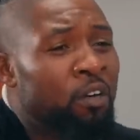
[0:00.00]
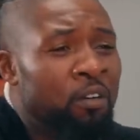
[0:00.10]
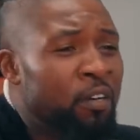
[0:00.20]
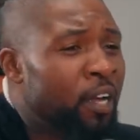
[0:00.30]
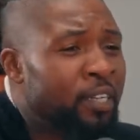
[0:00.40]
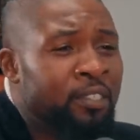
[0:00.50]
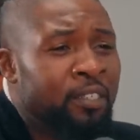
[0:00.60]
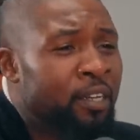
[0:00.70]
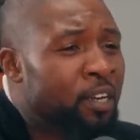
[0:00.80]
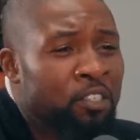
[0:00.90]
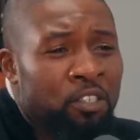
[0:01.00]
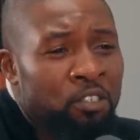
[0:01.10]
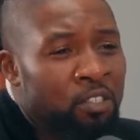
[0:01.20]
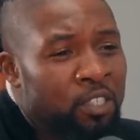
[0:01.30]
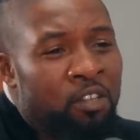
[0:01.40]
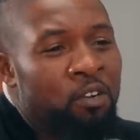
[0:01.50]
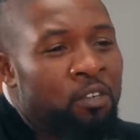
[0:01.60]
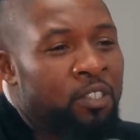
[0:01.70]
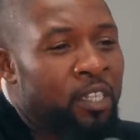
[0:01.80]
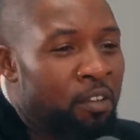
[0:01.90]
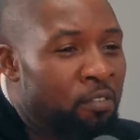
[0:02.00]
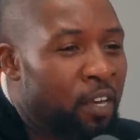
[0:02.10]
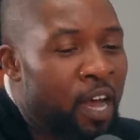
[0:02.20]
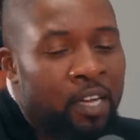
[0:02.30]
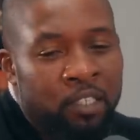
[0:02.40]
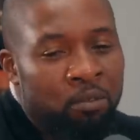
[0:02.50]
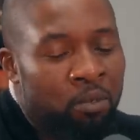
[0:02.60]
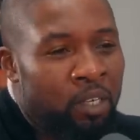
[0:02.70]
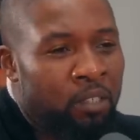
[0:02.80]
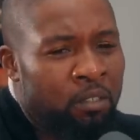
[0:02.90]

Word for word: on as a youngster, you seeing her on TV and how she was.